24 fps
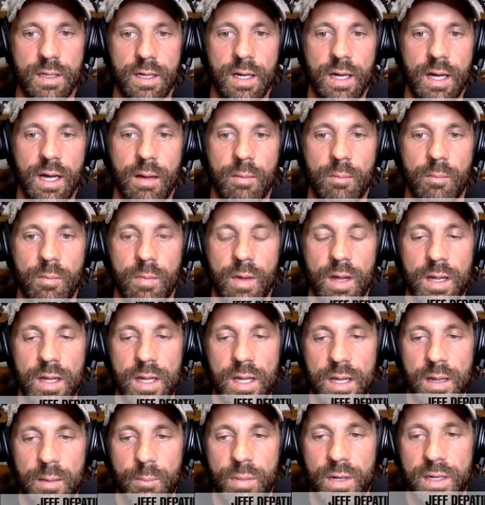
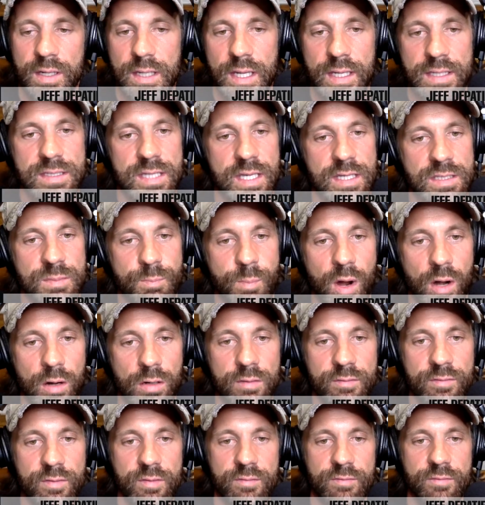But it's
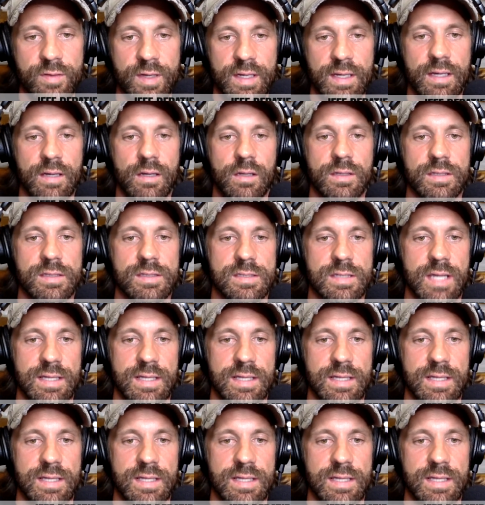part of the veil.